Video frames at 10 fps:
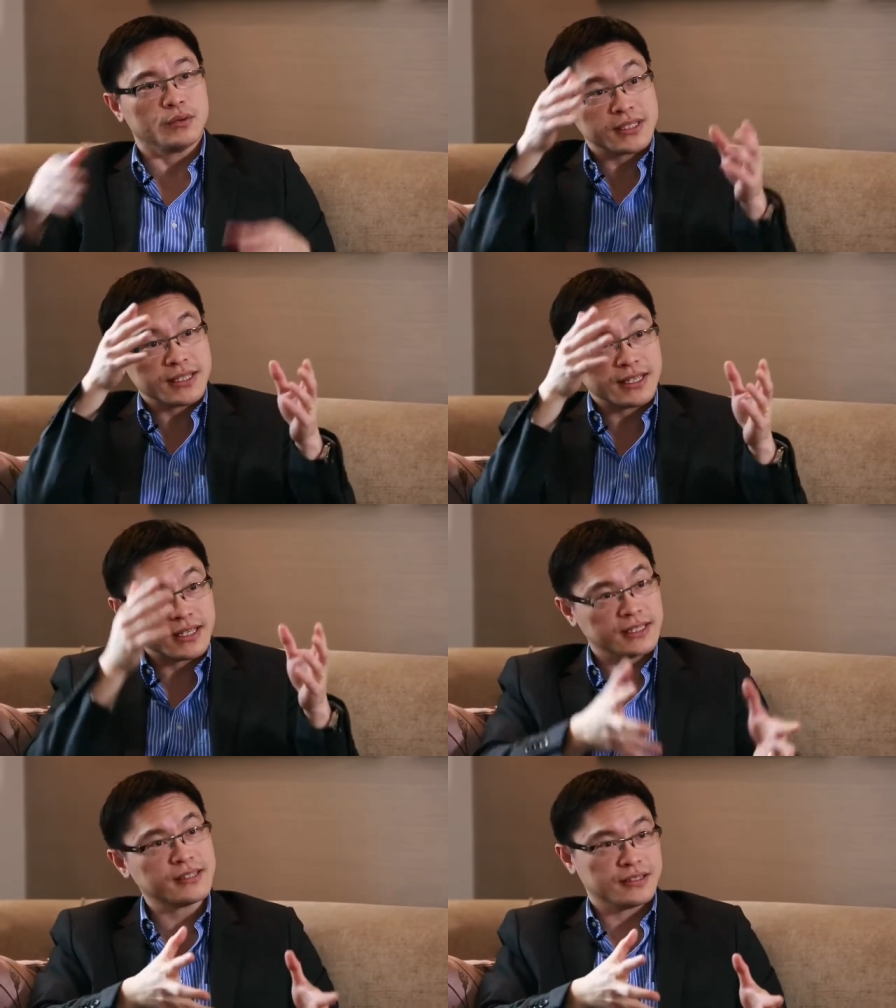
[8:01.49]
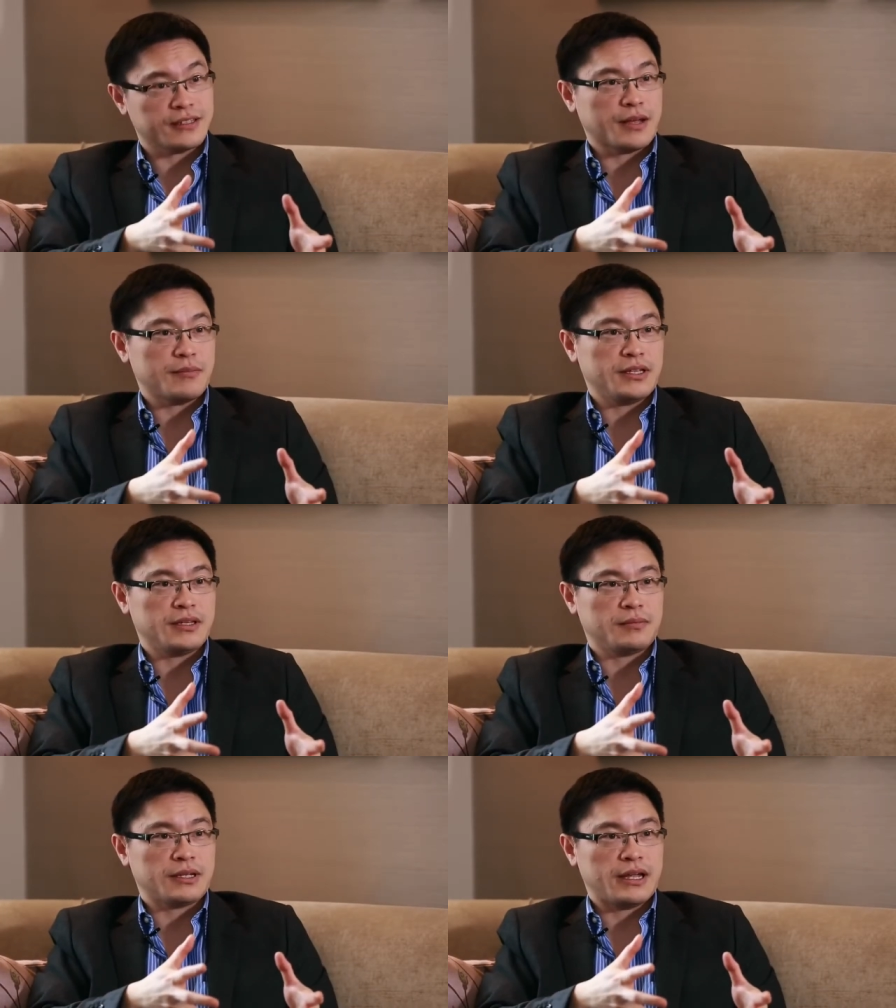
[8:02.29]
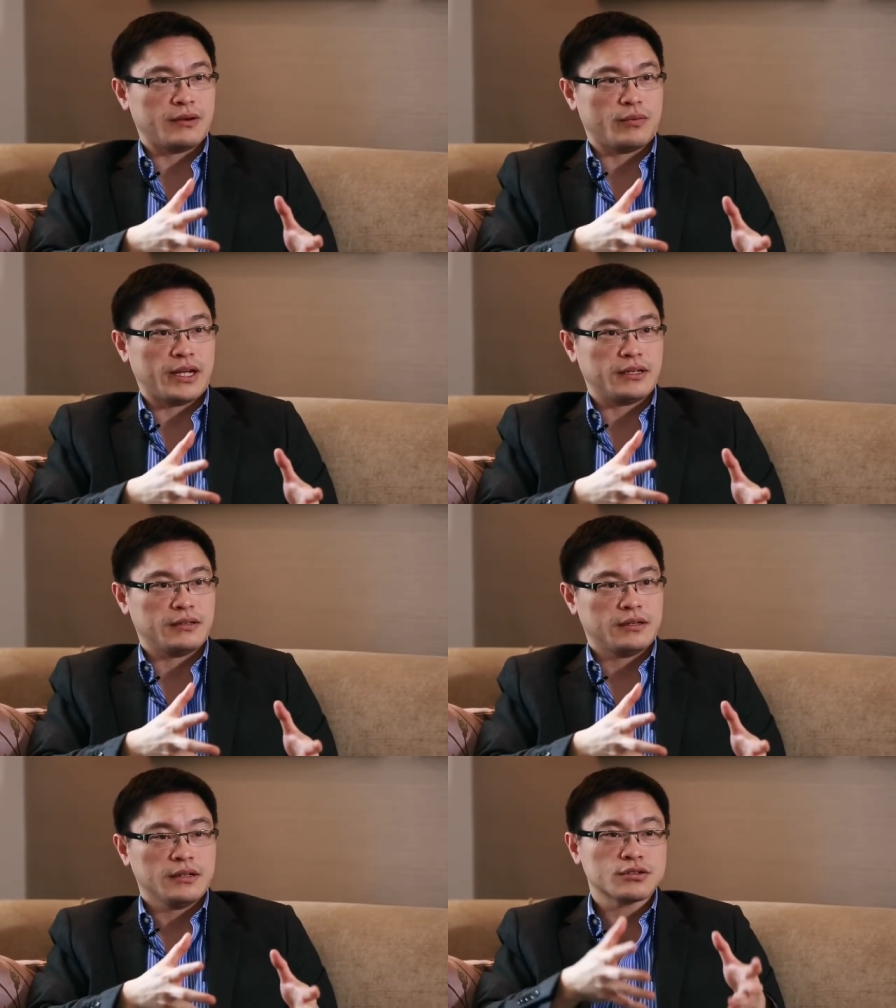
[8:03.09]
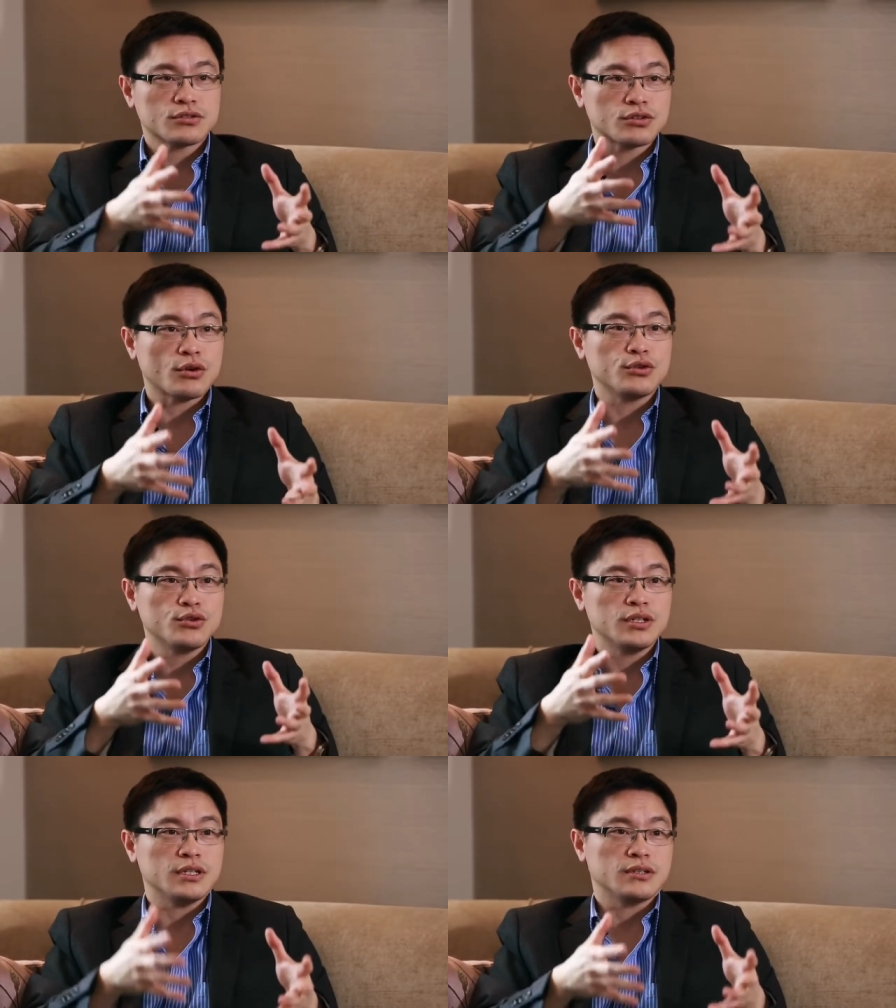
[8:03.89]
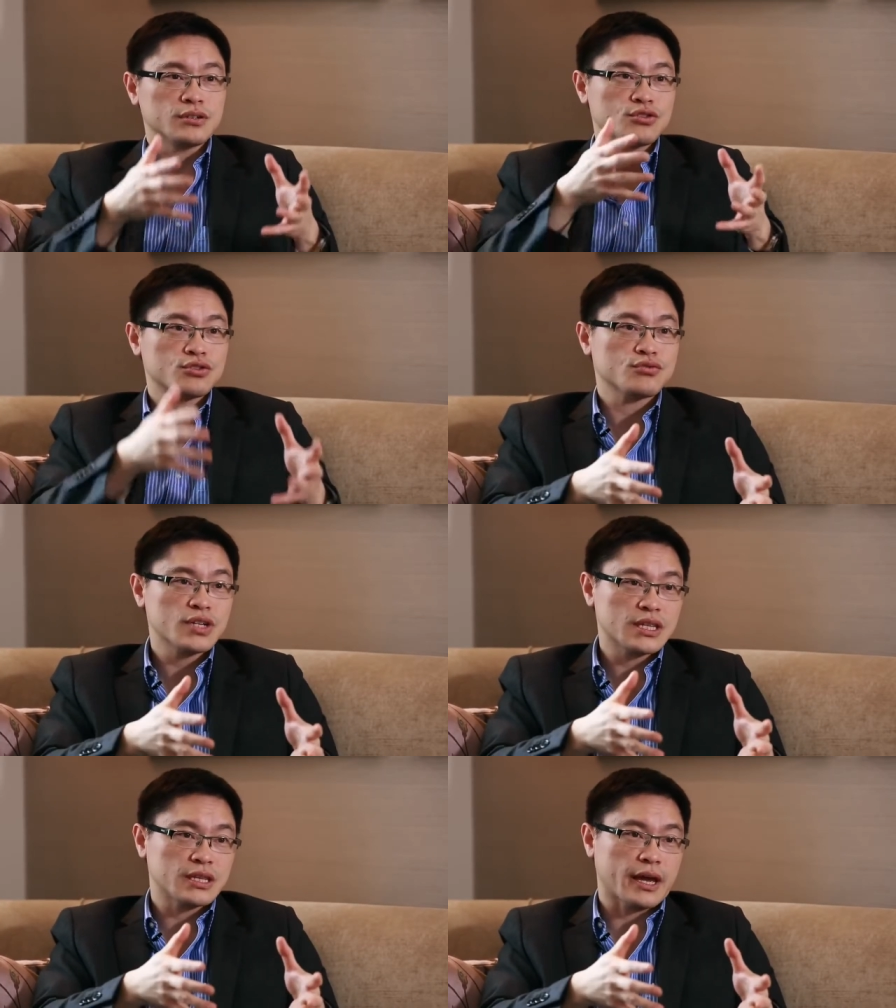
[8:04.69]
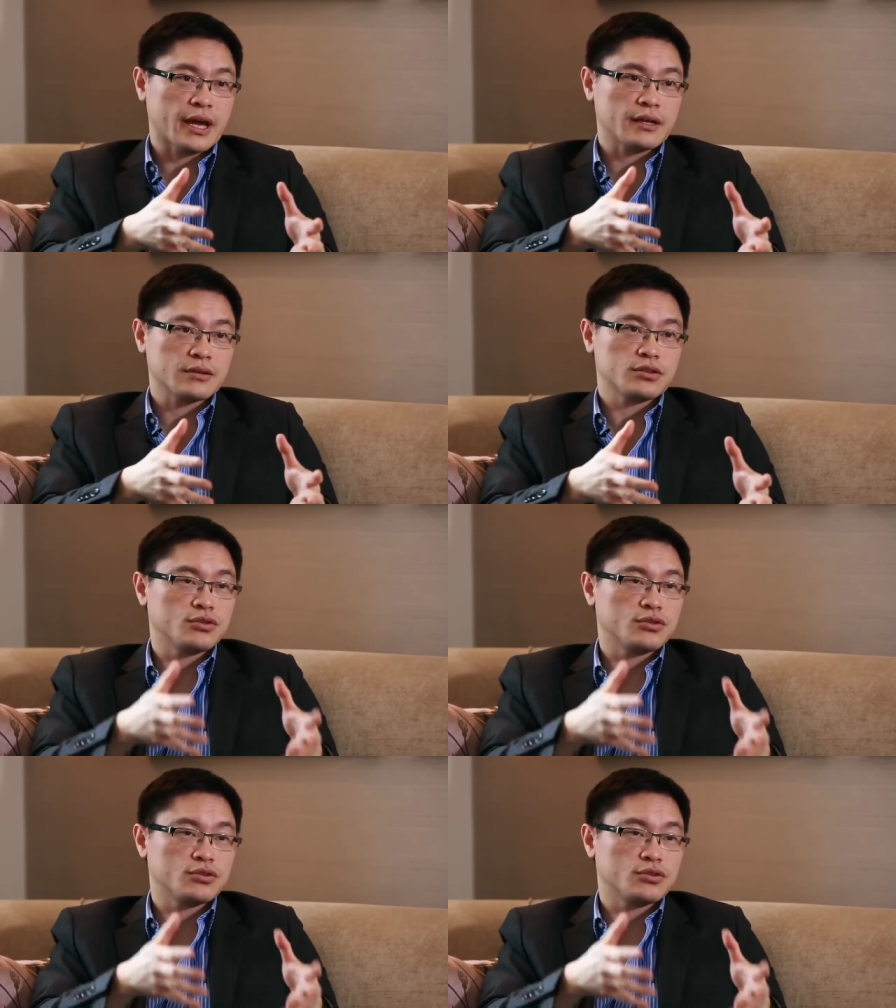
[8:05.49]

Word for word: It was the insulin that made them gain weight. So you need to treat that.